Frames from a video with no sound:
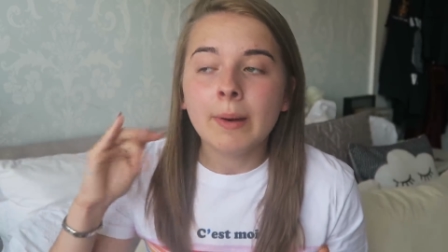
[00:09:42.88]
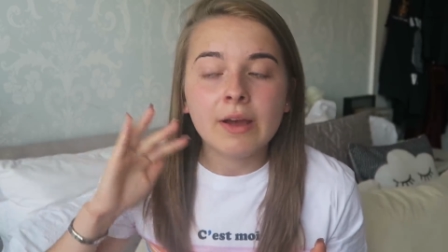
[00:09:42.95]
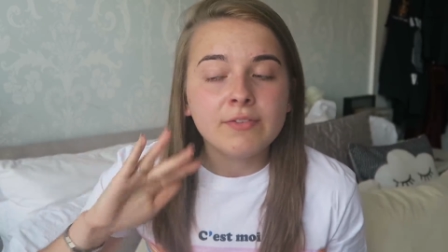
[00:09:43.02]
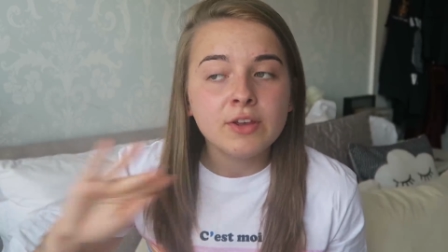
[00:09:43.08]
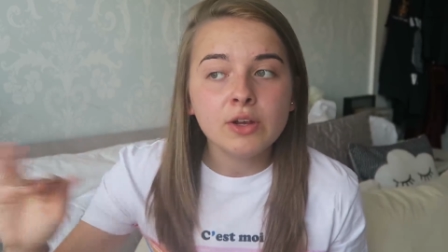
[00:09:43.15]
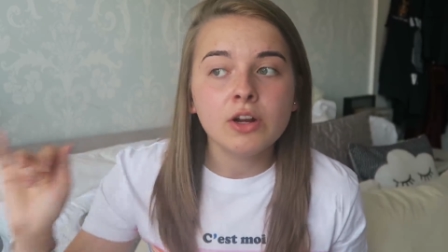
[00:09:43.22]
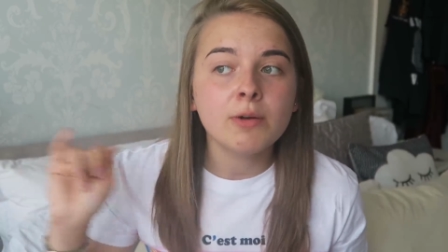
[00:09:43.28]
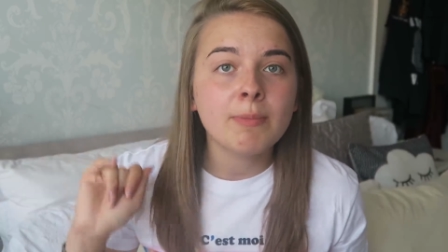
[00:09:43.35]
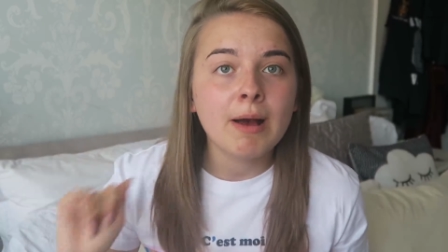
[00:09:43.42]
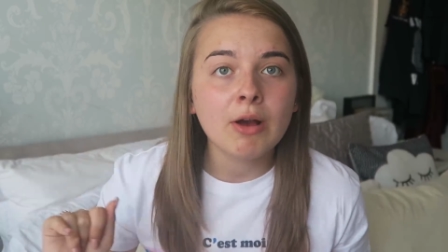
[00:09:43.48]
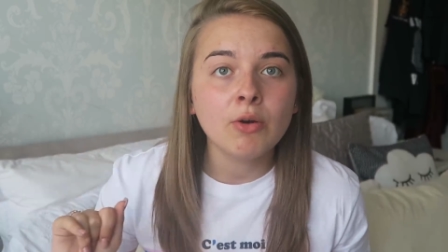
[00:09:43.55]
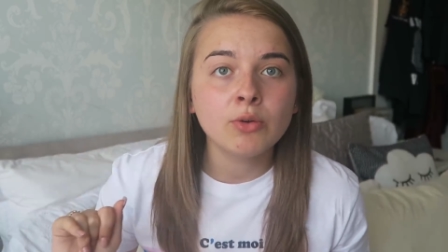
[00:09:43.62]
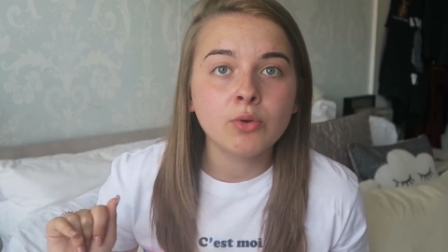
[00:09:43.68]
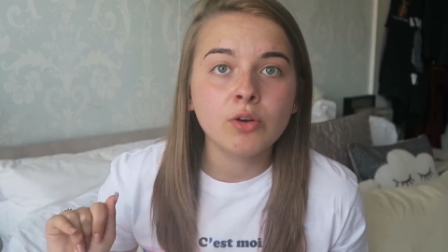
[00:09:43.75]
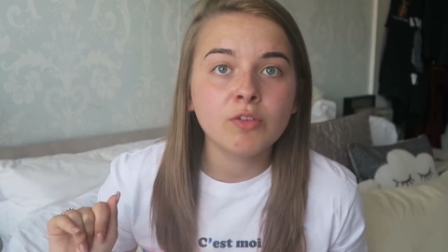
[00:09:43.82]
But if you look
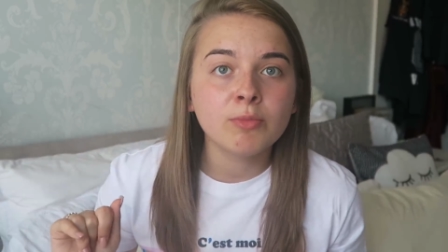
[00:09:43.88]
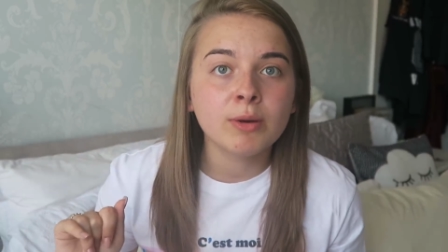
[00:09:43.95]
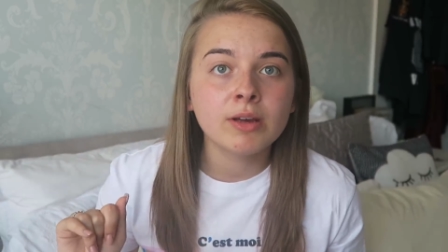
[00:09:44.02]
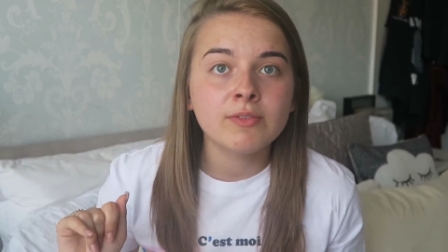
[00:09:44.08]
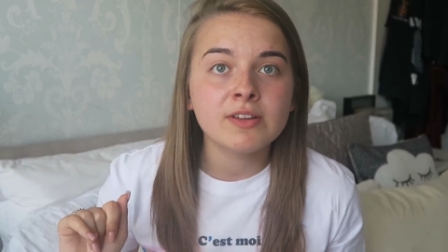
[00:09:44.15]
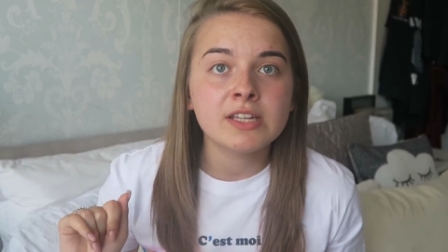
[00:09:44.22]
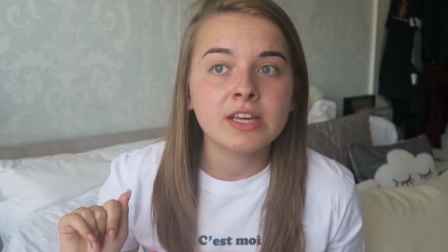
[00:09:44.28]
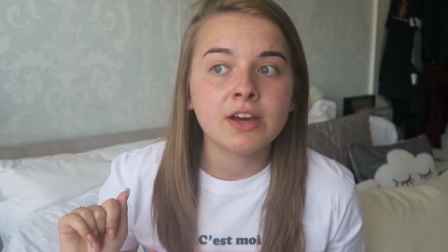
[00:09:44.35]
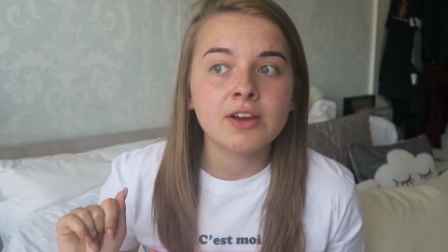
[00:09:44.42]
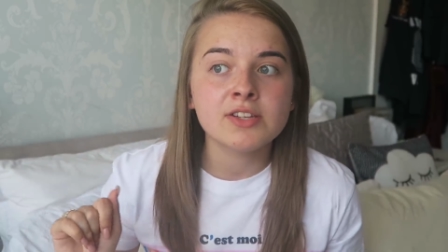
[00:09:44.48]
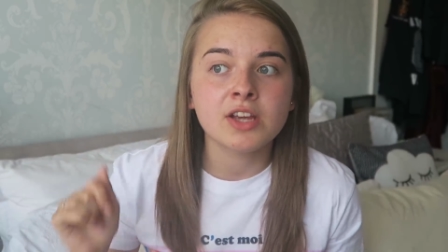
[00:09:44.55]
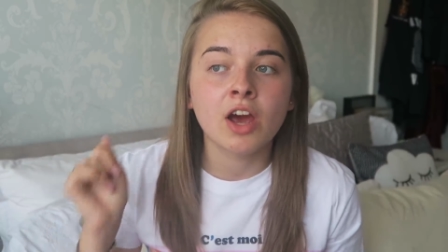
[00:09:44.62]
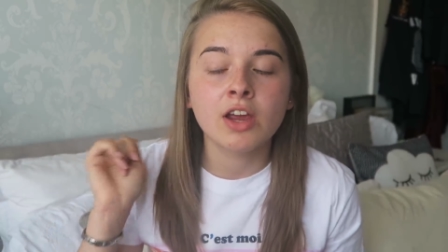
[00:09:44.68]
back on all of my videos,